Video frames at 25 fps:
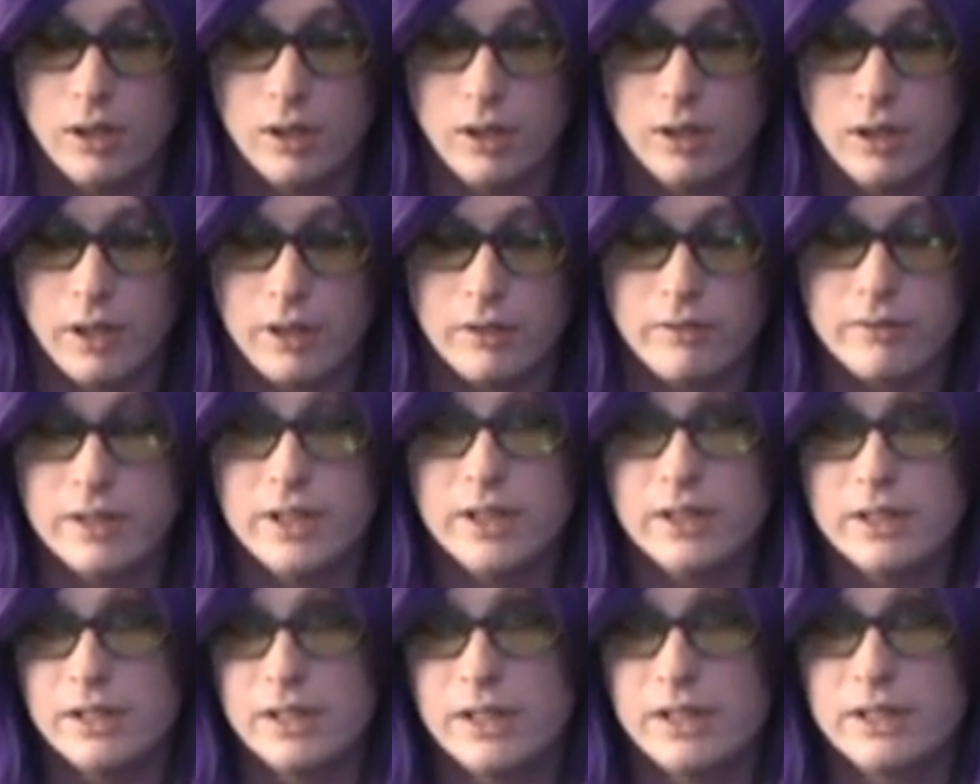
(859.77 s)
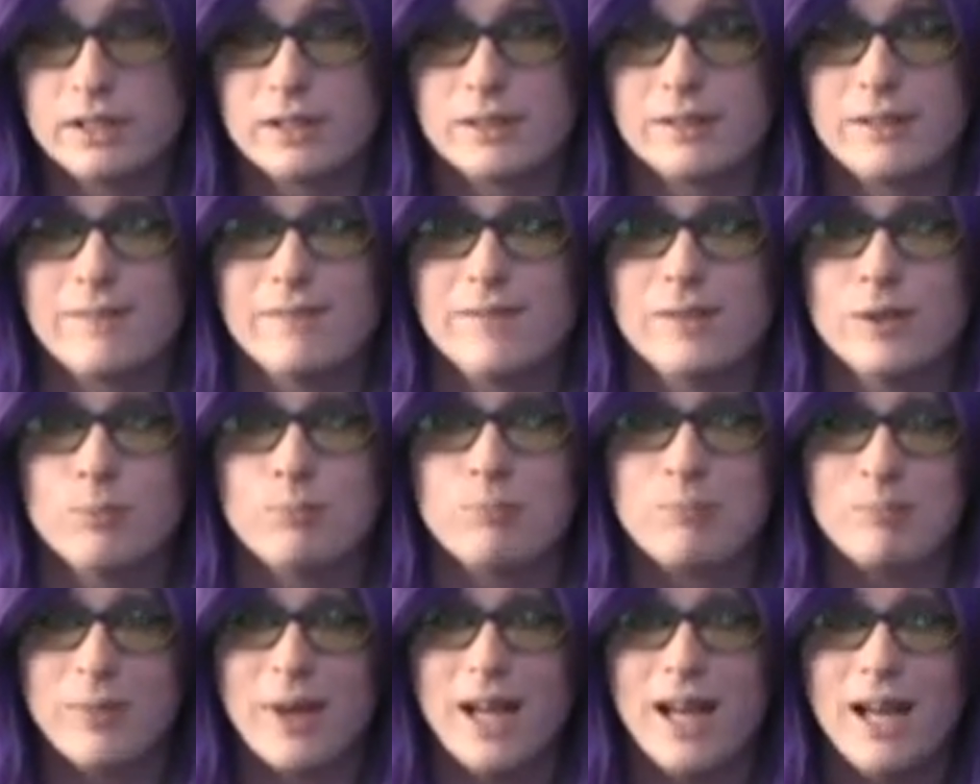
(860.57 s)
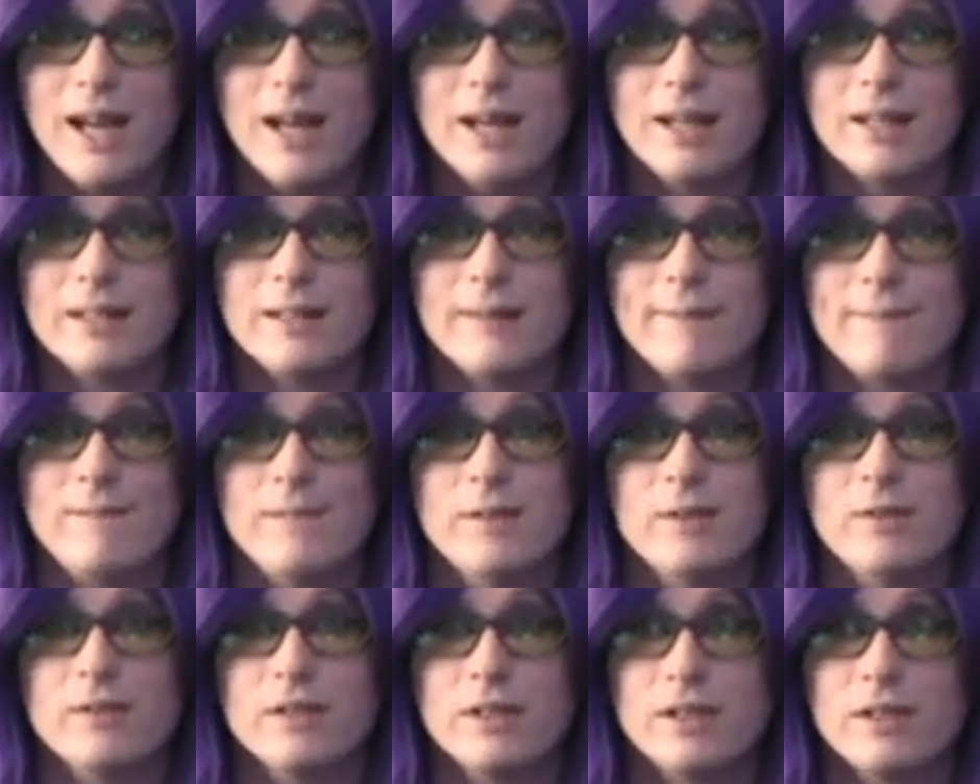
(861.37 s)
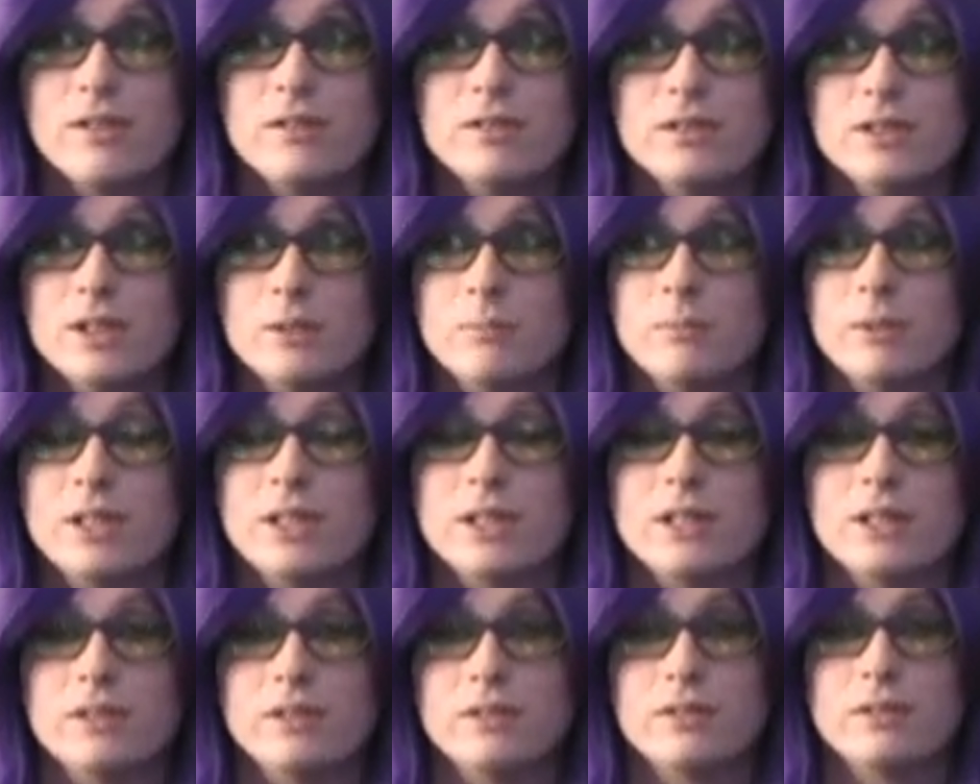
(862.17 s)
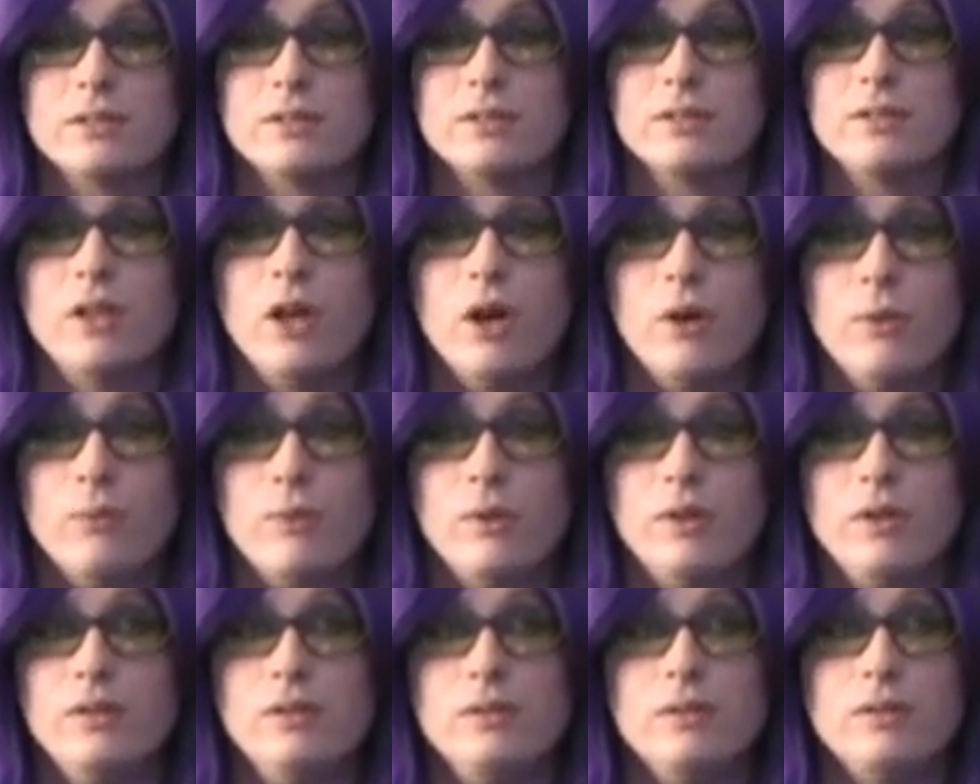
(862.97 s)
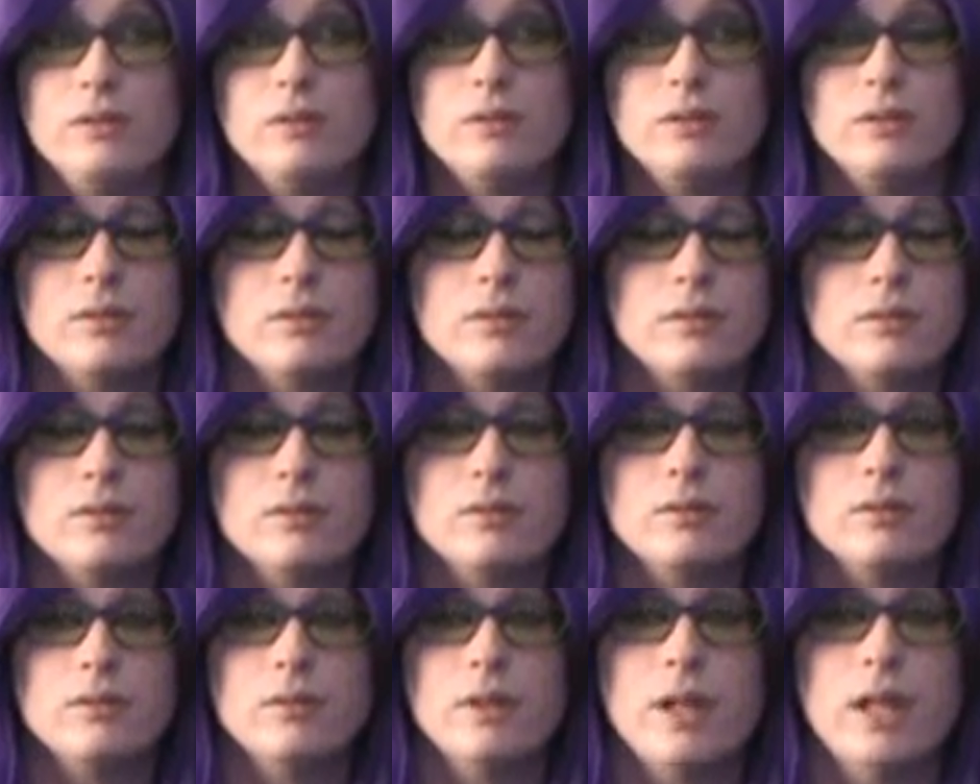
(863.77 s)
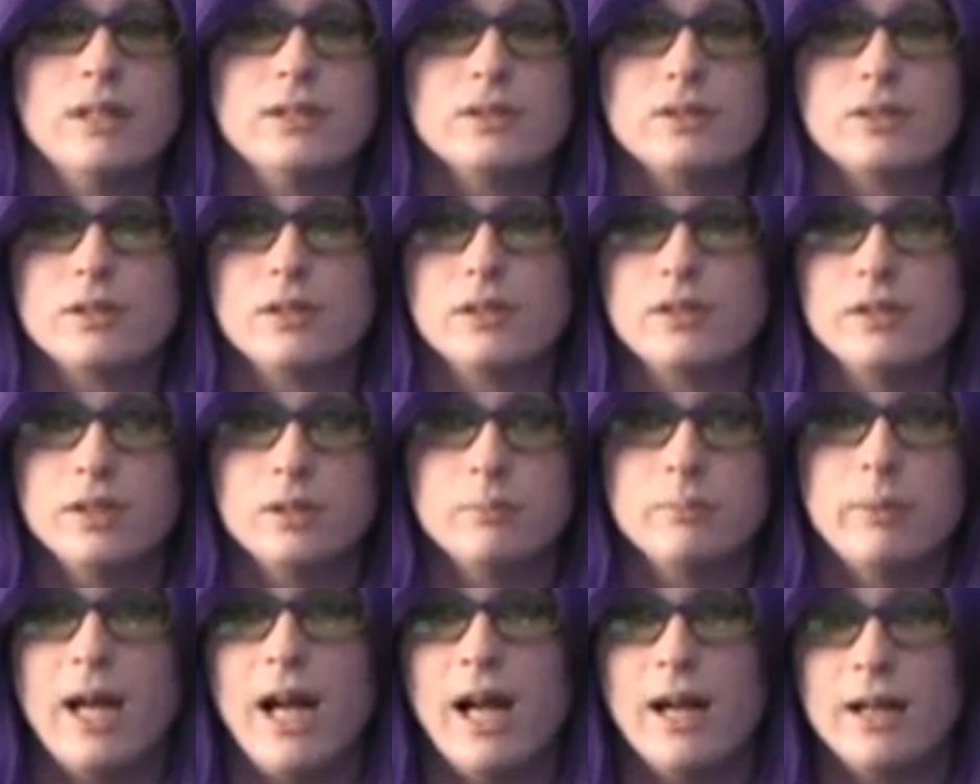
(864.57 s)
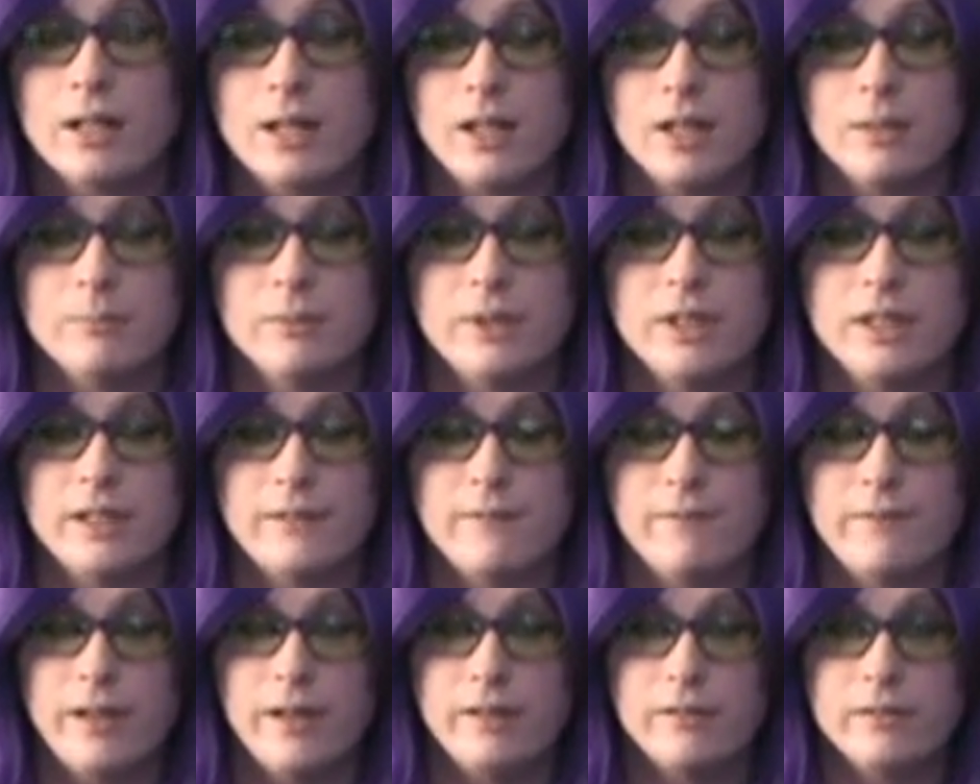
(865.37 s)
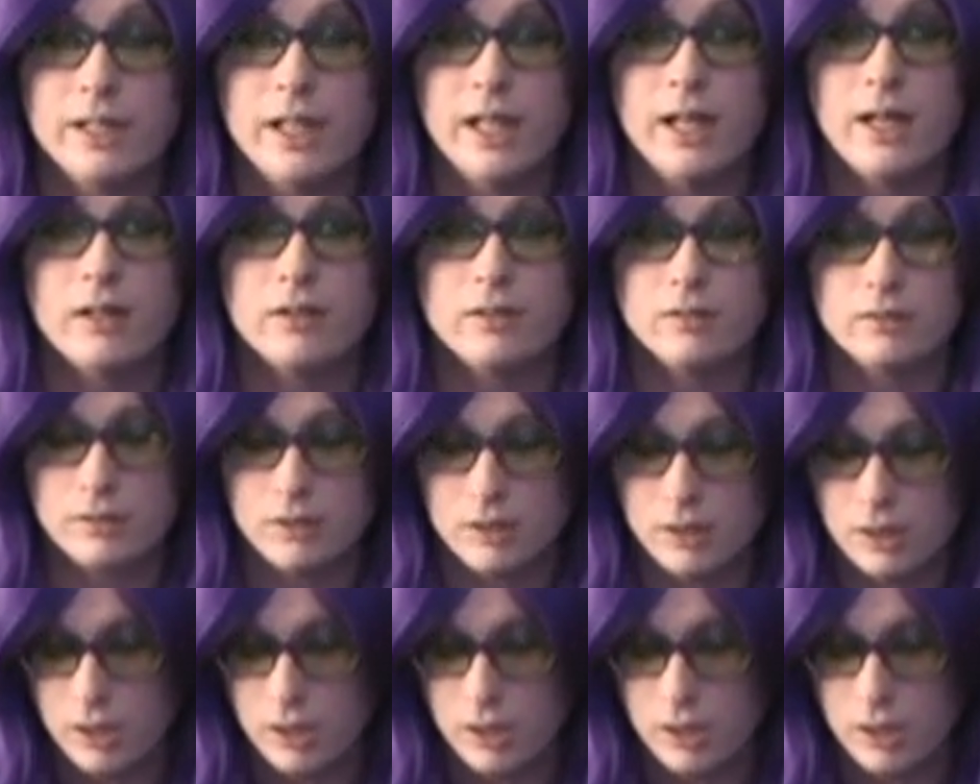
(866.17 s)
And I read these and I feel bad and I feel guilty because no one has turned their back on me that found out.